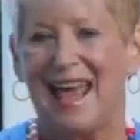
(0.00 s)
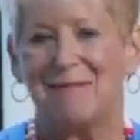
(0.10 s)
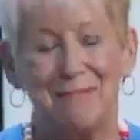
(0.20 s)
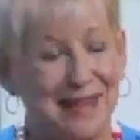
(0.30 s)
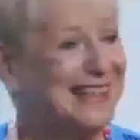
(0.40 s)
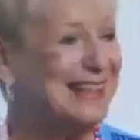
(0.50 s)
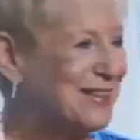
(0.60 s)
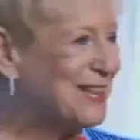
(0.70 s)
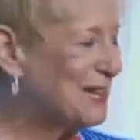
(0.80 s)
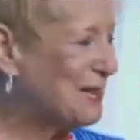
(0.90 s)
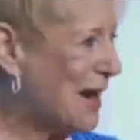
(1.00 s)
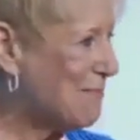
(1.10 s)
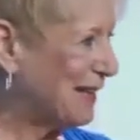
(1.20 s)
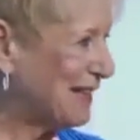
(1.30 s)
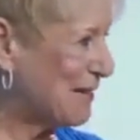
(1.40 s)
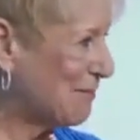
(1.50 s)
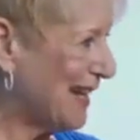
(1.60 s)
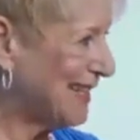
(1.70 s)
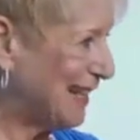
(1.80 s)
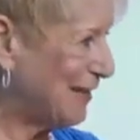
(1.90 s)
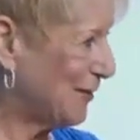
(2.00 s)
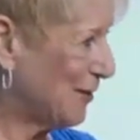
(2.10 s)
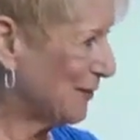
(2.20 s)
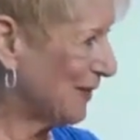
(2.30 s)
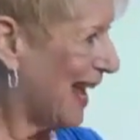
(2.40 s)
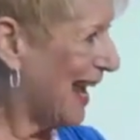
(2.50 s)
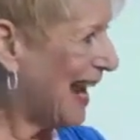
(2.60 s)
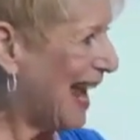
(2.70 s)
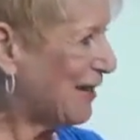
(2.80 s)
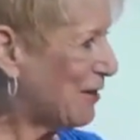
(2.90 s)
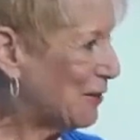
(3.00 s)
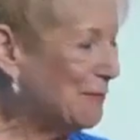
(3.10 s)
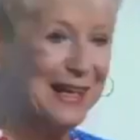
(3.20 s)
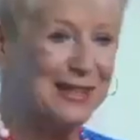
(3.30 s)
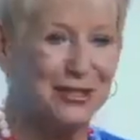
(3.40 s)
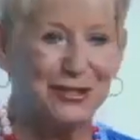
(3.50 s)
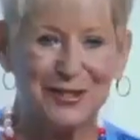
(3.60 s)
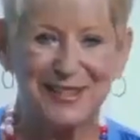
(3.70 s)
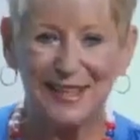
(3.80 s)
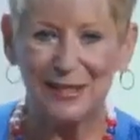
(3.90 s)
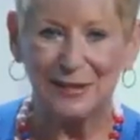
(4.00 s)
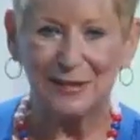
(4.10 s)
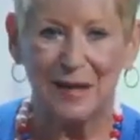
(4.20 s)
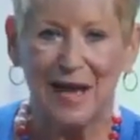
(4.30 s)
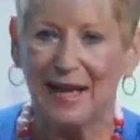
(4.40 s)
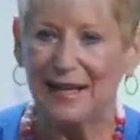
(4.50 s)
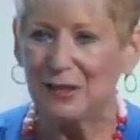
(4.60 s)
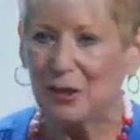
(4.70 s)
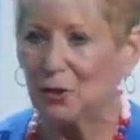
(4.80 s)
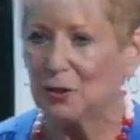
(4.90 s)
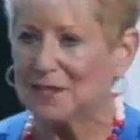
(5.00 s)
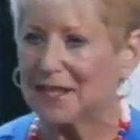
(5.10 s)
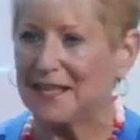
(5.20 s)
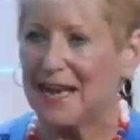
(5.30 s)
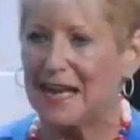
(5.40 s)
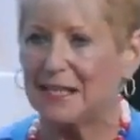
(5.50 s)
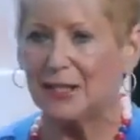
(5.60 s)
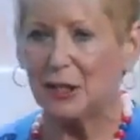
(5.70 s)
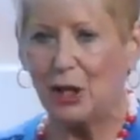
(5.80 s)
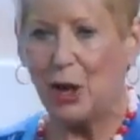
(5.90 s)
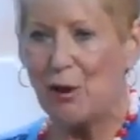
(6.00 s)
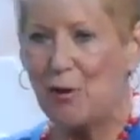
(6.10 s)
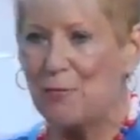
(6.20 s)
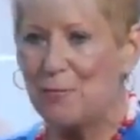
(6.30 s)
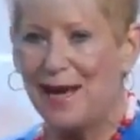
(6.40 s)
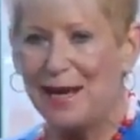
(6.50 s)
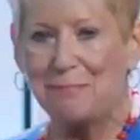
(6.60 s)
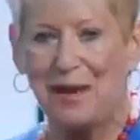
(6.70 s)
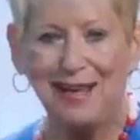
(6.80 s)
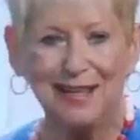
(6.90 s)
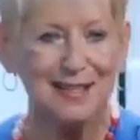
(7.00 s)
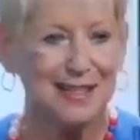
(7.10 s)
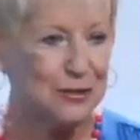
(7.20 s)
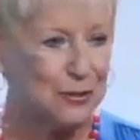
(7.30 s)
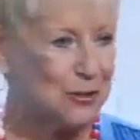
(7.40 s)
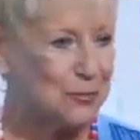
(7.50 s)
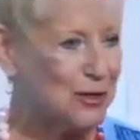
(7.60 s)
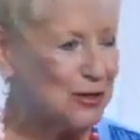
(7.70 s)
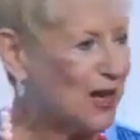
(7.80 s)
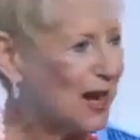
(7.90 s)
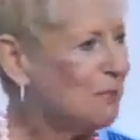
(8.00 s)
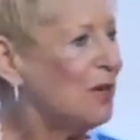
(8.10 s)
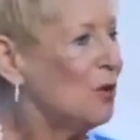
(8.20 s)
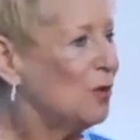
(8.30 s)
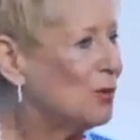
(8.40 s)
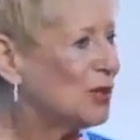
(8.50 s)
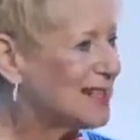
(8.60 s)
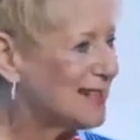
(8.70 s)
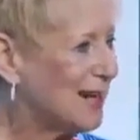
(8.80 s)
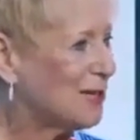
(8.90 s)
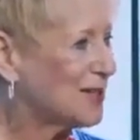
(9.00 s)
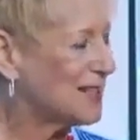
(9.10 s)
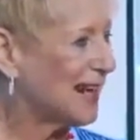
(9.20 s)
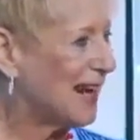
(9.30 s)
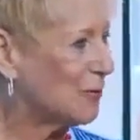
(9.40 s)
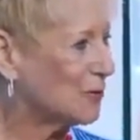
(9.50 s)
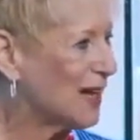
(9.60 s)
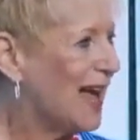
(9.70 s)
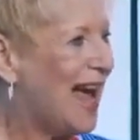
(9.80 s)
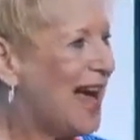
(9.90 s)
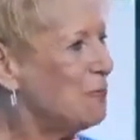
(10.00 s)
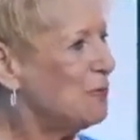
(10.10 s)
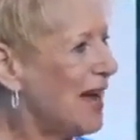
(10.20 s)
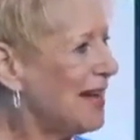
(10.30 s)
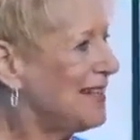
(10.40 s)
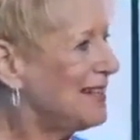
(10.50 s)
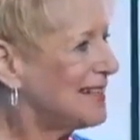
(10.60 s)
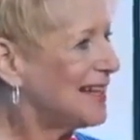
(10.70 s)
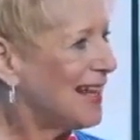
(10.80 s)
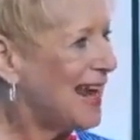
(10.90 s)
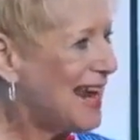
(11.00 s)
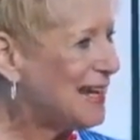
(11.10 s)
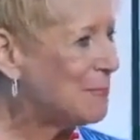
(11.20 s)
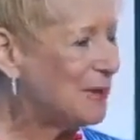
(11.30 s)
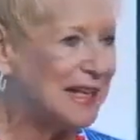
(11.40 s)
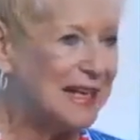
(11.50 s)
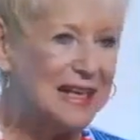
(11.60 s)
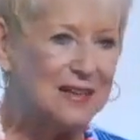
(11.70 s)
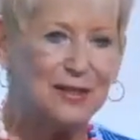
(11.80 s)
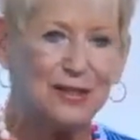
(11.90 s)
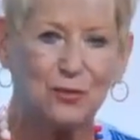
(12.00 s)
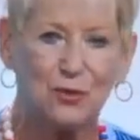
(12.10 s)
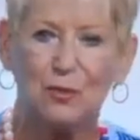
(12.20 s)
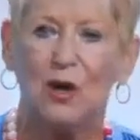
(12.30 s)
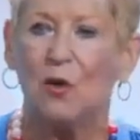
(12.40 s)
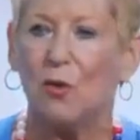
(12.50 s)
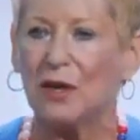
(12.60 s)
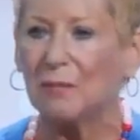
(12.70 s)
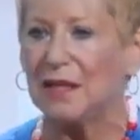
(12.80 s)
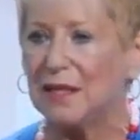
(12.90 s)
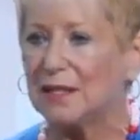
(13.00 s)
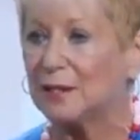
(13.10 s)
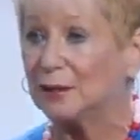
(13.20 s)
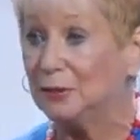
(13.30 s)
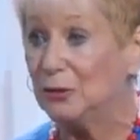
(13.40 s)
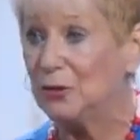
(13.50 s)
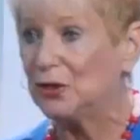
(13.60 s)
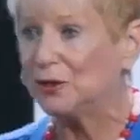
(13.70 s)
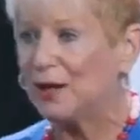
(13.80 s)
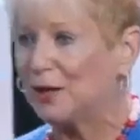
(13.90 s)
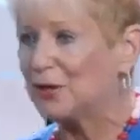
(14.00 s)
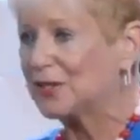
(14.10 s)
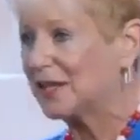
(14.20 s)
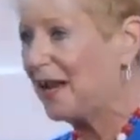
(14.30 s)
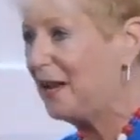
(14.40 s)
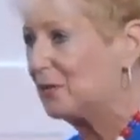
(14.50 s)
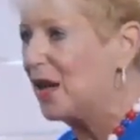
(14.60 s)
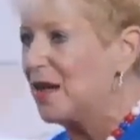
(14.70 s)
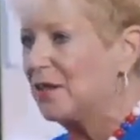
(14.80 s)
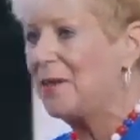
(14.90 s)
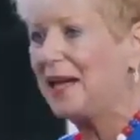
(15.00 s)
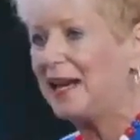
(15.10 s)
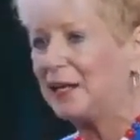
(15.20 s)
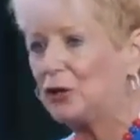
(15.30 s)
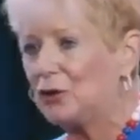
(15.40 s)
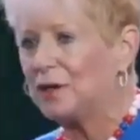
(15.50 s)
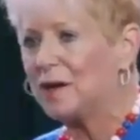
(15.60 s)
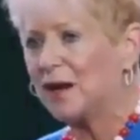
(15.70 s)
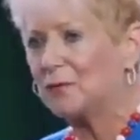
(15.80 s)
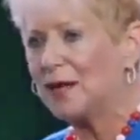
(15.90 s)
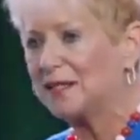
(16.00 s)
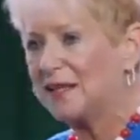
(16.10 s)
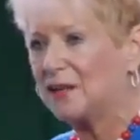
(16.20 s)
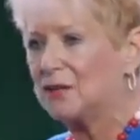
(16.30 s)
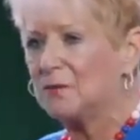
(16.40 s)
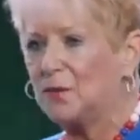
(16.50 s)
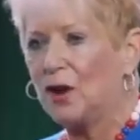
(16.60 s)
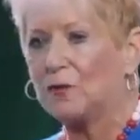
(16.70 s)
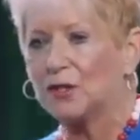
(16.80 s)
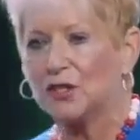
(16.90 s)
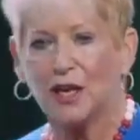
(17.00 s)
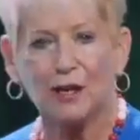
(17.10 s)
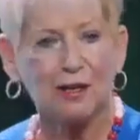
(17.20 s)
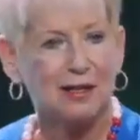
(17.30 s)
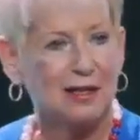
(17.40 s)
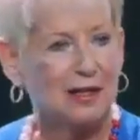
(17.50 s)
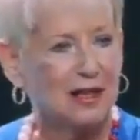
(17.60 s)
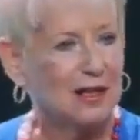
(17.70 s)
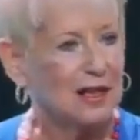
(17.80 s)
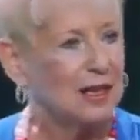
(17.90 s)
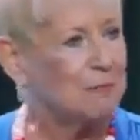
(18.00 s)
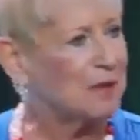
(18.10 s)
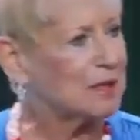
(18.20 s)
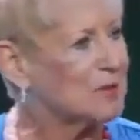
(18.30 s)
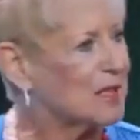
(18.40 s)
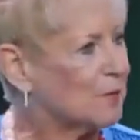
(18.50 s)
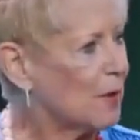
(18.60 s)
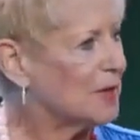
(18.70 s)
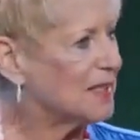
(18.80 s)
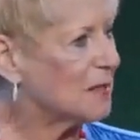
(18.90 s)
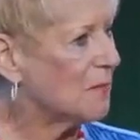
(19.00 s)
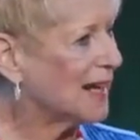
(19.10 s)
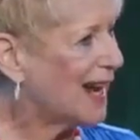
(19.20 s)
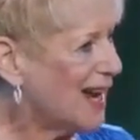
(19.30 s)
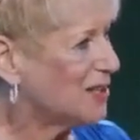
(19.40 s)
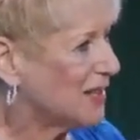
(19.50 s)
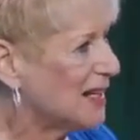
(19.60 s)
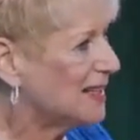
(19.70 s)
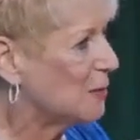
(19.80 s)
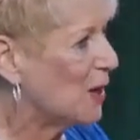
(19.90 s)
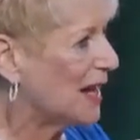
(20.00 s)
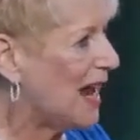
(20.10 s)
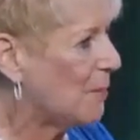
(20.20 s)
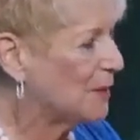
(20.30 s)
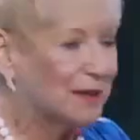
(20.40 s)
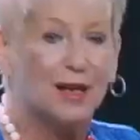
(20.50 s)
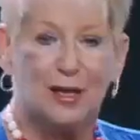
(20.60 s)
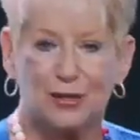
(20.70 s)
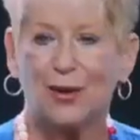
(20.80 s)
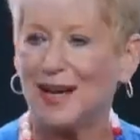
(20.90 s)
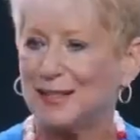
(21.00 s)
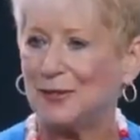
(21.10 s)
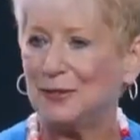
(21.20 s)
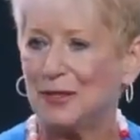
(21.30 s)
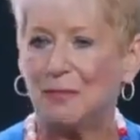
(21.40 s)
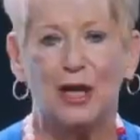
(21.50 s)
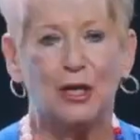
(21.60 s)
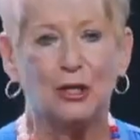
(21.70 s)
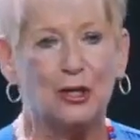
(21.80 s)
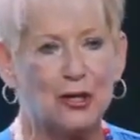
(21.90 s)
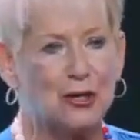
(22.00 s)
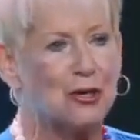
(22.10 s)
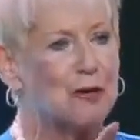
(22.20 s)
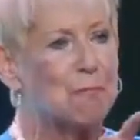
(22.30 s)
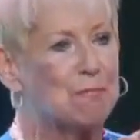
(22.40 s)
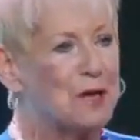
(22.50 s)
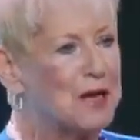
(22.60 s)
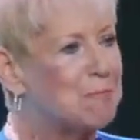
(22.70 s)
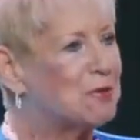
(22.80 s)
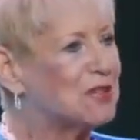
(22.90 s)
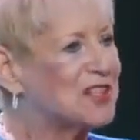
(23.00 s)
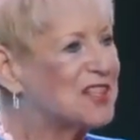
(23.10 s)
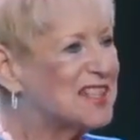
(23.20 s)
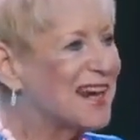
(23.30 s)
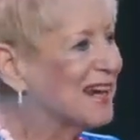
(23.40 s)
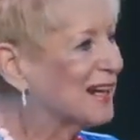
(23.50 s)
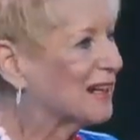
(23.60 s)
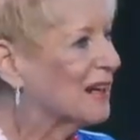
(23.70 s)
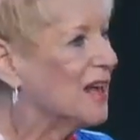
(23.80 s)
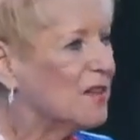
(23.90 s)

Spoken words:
Many years ago, I picked up my telephone, and I called my insurance agent, and I told him to cancel all my policies. No small job. We were his largest account. I do not need to tell anybody in this room what it means to lose your largest account. The man had coronary arrest. I heard him fall off his chair. He picked himself up, and he said, my gosh, Nancy, what happened? So I told him, your people stink.